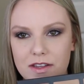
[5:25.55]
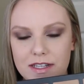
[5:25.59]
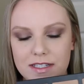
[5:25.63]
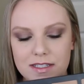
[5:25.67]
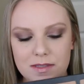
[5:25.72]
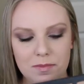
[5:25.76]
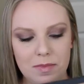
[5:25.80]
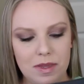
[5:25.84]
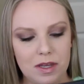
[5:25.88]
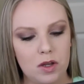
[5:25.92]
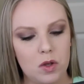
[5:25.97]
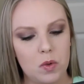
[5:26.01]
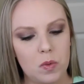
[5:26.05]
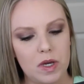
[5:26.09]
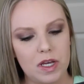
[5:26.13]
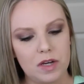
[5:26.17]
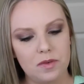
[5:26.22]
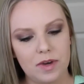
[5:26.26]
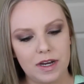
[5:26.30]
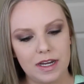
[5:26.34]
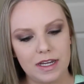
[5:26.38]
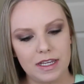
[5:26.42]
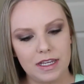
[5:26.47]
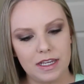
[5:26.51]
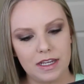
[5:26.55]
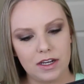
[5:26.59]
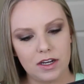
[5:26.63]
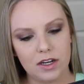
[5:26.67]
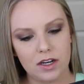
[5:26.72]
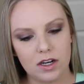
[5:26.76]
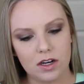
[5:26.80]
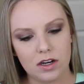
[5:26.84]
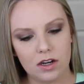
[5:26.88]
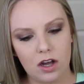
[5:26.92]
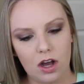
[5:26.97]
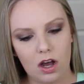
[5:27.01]
this middle one right
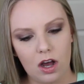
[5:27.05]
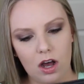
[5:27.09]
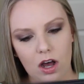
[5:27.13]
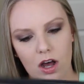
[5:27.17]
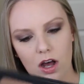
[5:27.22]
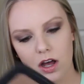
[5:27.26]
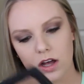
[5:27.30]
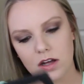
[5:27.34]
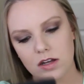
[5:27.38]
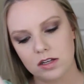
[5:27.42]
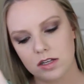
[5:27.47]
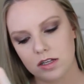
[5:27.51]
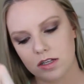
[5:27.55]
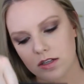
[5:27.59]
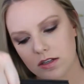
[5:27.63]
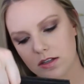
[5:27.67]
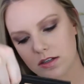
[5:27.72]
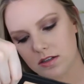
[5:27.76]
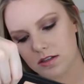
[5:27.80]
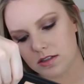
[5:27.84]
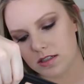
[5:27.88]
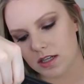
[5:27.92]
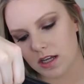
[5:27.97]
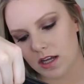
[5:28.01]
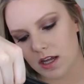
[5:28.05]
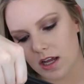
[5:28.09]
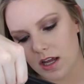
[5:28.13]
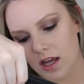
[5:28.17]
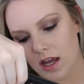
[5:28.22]
here called